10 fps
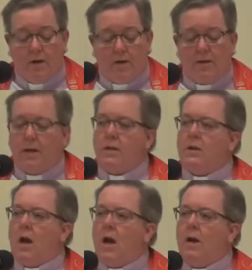set
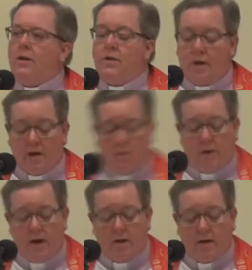aside to
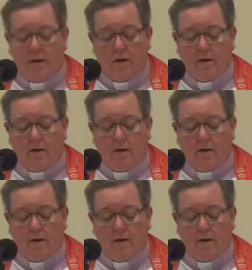decorate